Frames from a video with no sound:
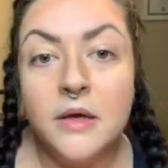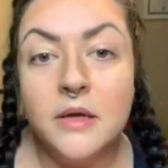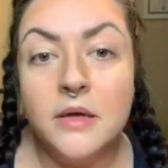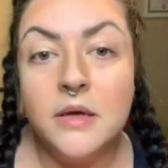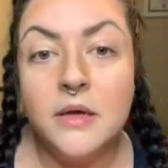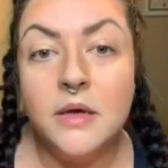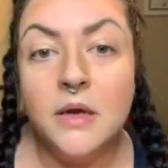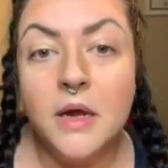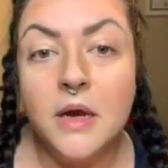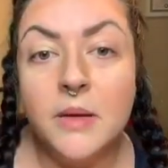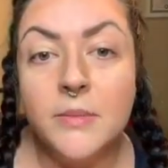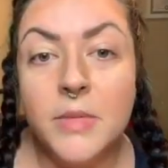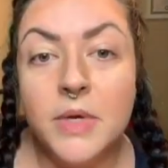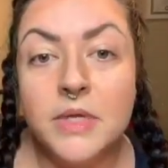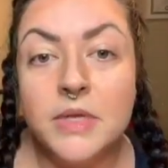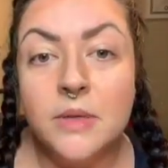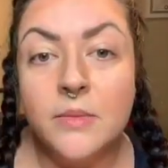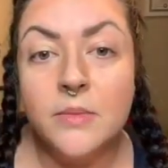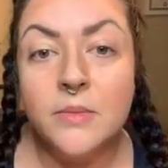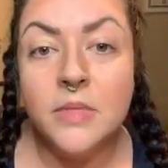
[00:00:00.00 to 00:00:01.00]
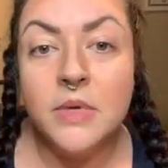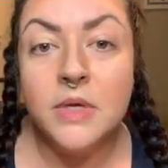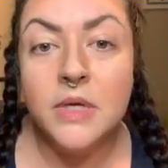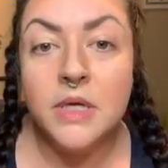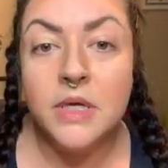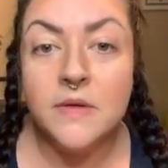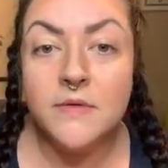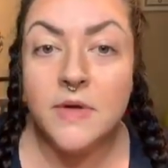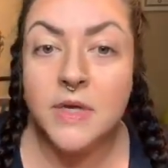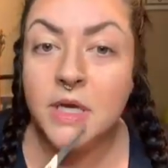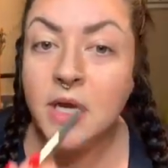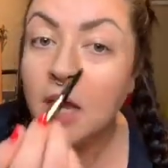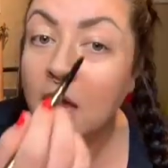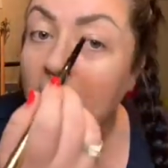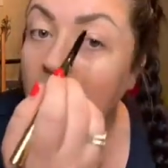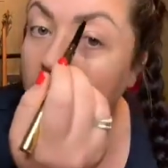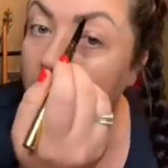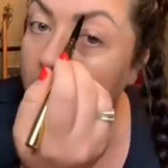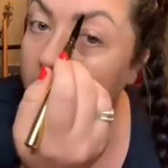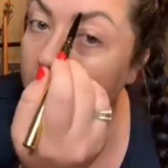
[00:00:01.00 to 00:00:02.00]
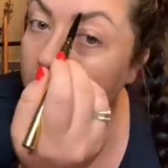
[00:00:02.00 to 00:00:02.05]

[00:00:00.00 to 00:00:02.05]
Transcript: Try to make them even. You know,